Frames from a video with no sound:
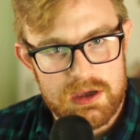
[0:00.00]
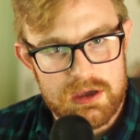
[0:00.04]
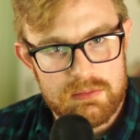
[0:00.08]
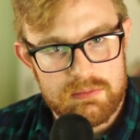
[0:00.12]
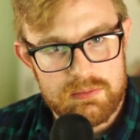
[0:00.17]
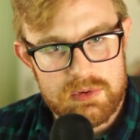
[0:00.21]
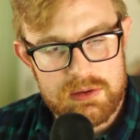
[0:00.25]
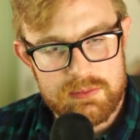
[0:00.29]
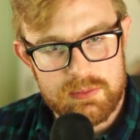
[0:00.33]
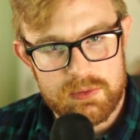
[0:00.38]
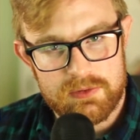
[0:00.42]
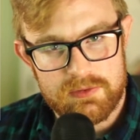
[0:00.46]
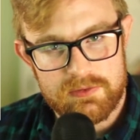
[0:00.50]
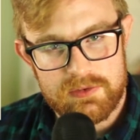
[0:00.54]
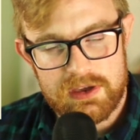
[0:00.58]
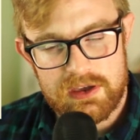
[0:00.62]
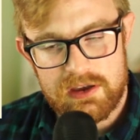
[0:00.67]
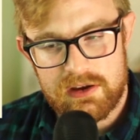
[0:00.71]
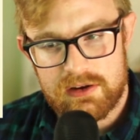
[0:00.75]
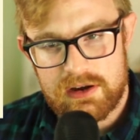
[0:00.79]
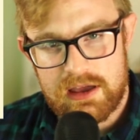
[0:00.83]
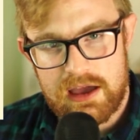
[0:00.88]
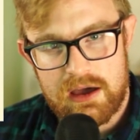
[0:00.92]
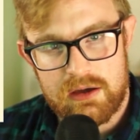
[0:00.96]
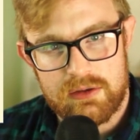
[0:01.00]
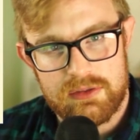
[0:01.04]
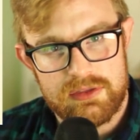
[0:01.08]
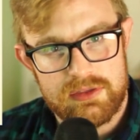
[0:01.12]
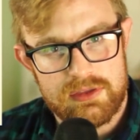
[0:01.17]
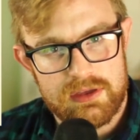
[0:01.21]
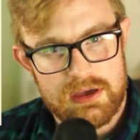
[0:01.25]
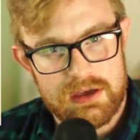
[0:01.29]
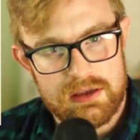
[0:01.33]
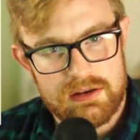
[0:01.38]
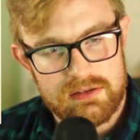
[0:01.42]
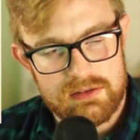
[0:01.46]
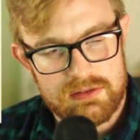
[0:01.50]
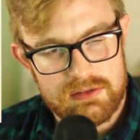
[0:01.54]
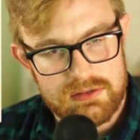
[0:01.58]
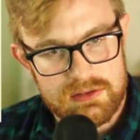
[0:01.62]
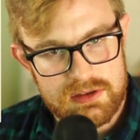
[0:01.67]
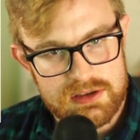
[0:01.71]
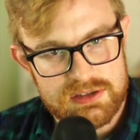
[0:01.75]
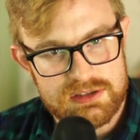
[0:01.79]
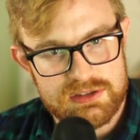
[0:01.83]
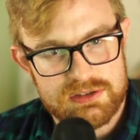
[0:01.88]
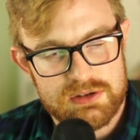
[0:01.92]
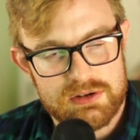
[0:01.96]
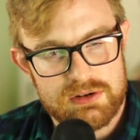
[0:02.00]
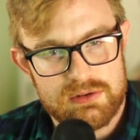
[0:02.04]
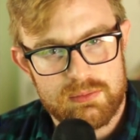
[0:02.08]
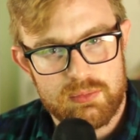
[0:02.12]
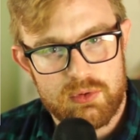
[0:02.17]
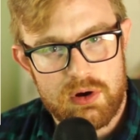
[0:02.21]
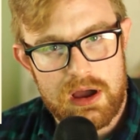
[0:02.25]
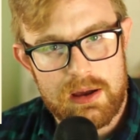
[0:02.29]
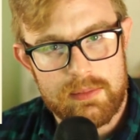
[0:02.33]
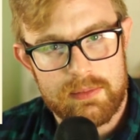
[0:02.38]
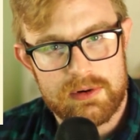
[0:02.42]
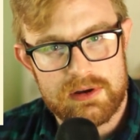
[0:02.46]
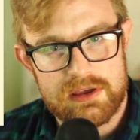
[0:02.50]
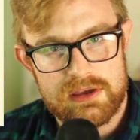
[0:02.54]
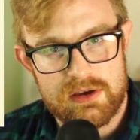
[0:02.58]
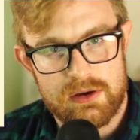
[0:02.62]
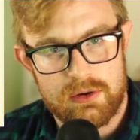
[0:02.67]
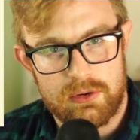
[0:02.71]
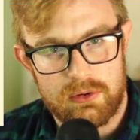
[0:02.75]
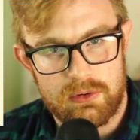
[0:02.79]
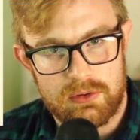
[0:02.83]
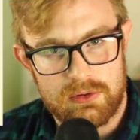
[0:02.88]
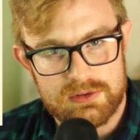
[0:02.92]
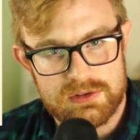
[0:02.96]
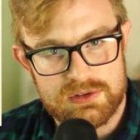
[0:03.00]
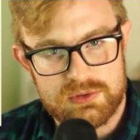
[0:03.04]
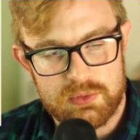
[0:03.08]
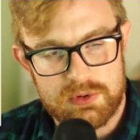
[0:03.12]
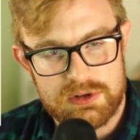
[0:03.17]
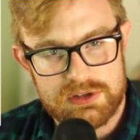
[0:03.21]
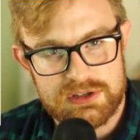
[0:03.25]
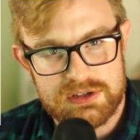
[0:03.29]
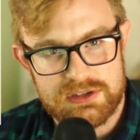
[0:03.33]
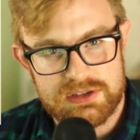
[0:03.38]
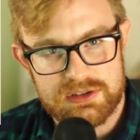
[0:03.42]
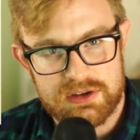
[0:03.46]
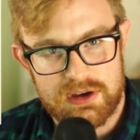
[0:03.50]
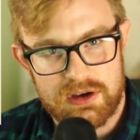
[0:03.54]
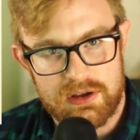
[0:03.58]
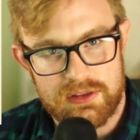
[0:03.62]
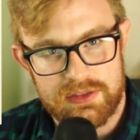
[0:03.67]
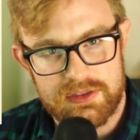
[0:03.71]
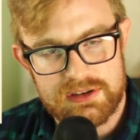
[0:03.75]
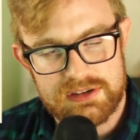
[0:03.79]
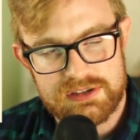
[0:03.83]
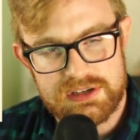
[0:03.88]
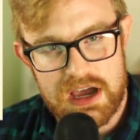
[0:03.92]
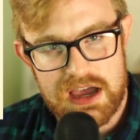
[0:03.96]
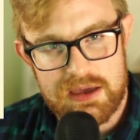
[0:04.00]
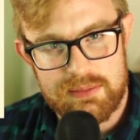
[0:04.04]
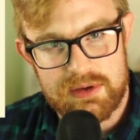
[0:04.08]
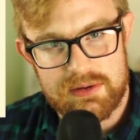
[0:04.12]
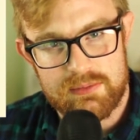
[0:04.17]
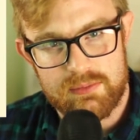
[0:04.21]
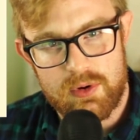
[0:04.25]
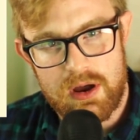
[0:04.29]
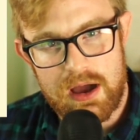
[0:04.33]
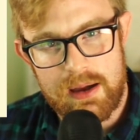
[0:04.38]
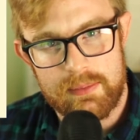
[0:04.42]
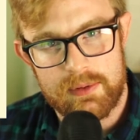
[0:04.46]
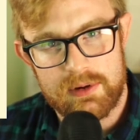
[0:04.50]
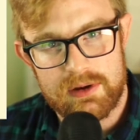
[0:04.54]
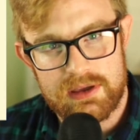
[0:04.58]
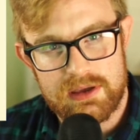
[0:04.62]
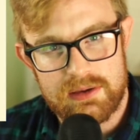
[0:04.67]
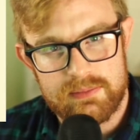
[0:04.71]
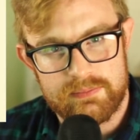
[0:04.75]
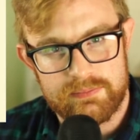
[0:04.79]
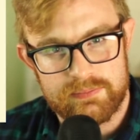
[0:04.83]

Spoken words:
people figured out that this certain property holds, which is called the diamond property.